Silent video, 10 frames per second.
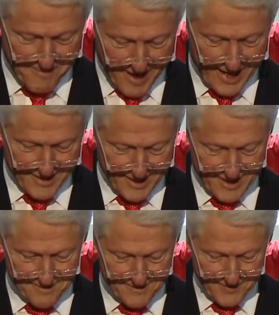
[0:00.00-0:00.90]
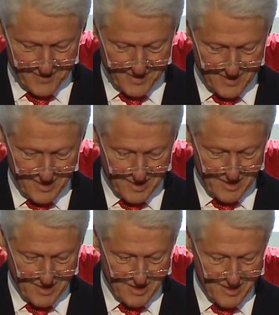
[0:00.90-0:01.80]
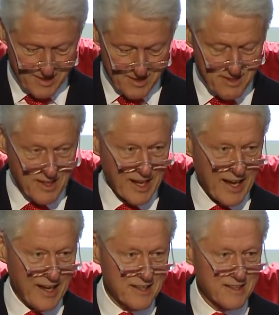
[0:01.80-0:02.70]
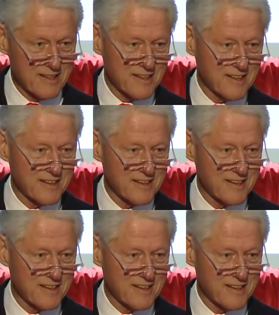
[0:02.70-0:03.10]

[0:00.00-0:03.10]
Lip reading: back then and